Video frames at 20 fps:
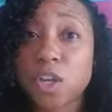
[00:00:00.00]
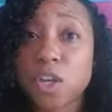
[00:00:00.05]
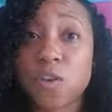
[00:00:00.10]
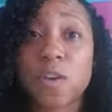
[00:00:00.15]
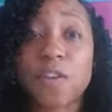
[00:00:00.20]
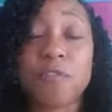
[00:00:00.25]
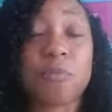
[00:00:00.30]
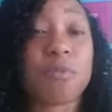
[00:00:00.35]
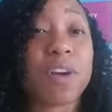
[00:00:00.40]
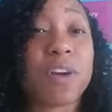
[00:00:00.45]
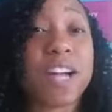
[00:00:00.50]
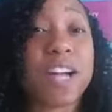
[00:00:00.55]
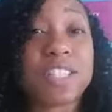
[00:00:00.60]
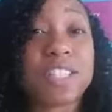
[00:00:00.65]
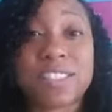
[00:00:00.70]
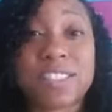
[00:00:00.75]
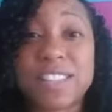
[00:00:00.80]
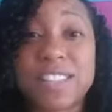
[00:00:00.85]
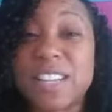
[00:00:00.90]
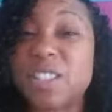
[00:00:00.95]
you have
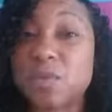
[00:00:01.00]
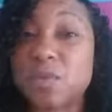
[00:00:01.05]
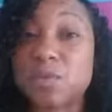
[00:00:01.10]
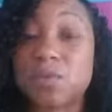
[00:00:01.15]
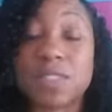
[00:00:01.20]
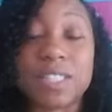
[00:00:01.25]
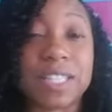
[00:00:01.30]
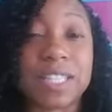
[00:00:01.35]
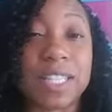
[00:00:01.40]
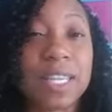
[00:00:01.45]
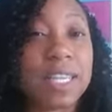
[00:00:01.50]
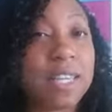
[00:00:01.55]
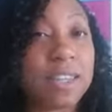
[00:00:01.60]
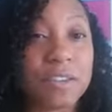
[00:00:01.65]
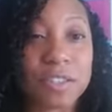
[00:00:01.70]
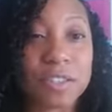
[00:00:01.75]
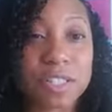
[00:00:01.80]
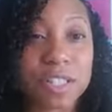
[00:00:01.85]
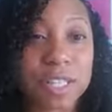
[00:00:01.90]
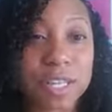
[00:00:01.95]
projects that you're really
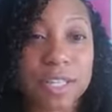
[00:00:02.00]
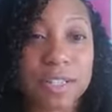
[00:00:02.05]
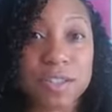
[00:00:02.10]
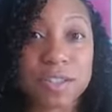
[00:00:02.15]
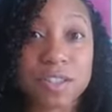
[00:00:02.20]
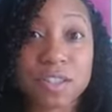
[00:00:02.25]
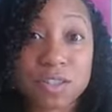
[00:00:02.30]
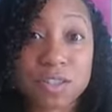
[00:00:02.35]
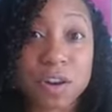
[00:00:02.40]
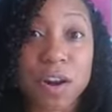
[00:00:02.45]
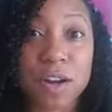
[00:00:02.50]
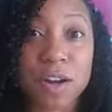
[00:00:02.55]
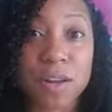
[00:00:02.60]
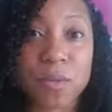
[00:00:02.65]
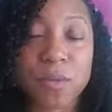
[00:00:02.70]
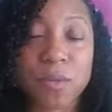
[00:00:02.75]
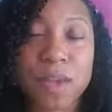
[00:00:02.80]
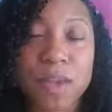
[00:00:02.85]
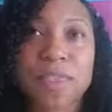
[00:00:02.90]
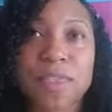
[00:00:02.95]
eager to get
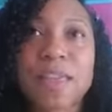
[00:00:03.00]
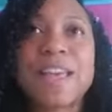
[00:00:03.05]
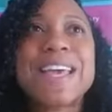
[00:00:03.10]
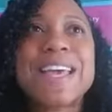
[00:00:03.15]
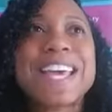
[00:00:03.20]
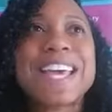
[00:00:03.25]
started with,